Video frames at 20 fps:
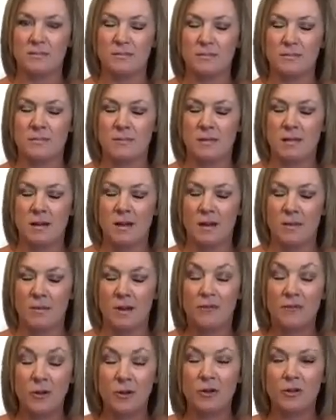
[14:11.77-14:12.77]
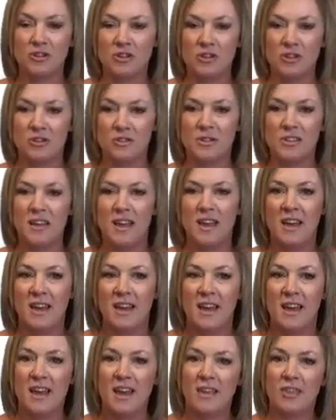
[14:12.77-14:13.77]
a photo shoot,
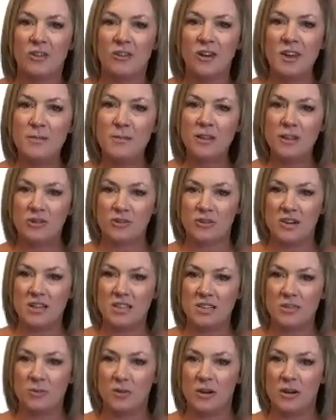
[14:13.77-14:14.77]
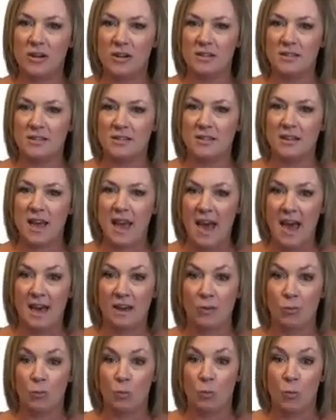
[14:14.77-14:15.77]
and their email address was
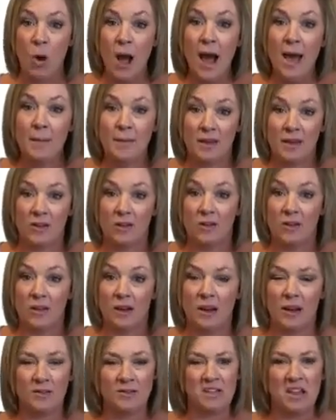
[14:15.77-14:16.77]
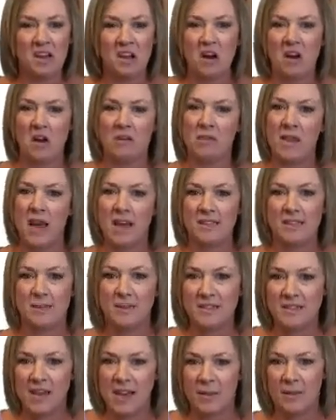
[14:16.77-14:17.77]
@ymail. And I was like, oh, that has to be a
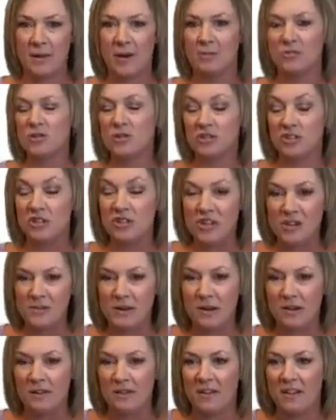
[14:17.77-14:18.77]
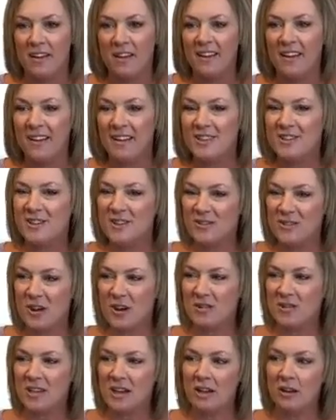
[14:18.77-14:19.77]
typo. I'm sure it's Gmail. So Donna
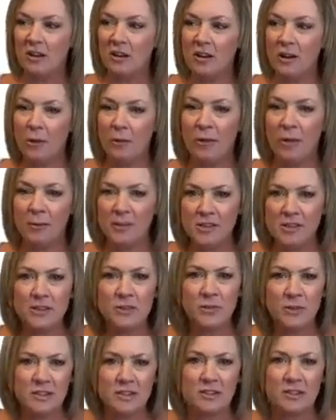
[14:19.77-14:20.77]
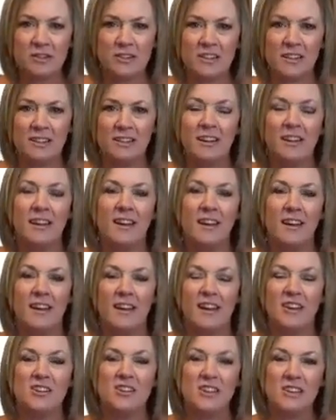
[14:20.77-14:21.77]
was like, no, let me just research it.
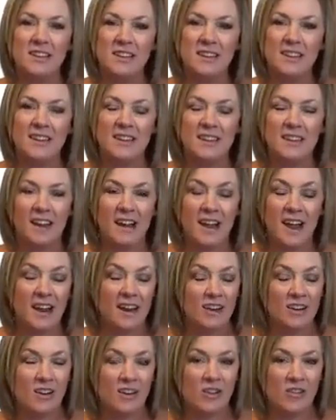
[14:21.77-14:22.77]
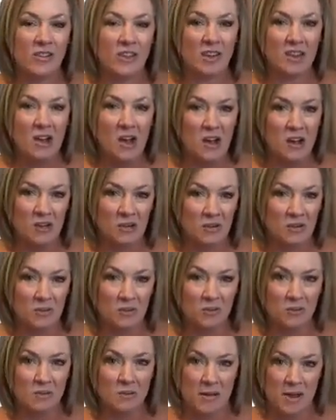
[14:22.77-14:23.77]
And she did, and I didn't know that
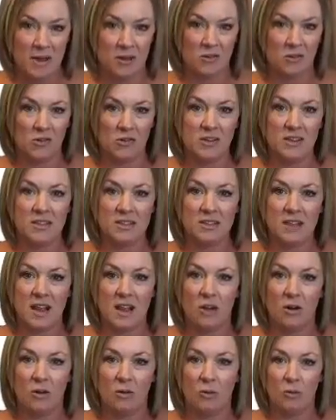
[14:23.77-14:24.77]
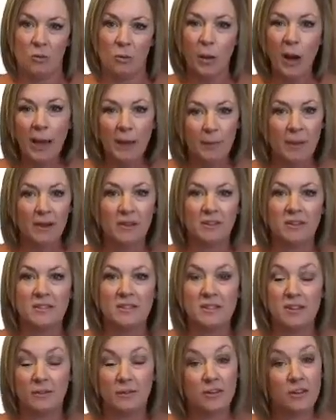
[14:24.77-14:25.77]
Yahoo Mail is now Ymail.
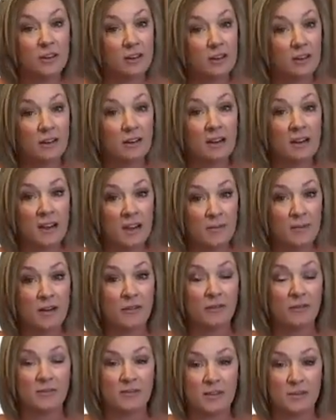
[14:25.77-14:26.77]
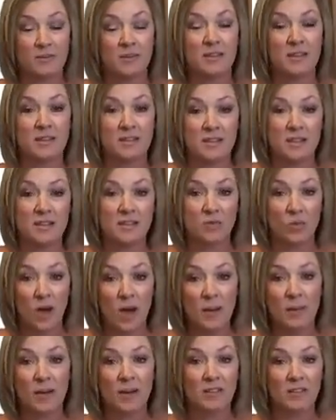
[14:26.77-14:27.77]
So if you get an email from someone that says
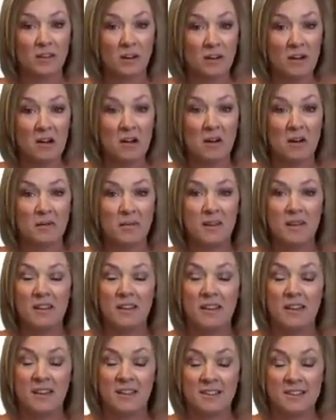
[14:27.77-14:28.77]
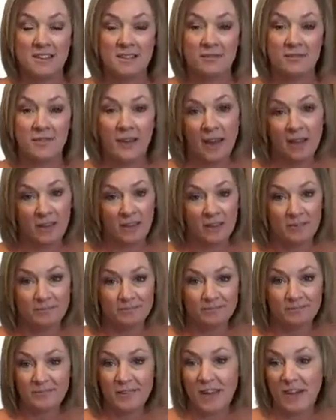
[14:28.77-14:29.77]
ymail.com, it's valid.
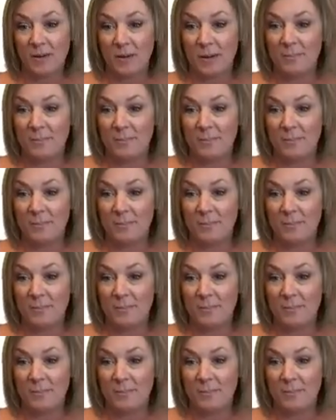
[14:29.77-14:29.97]
Anyway,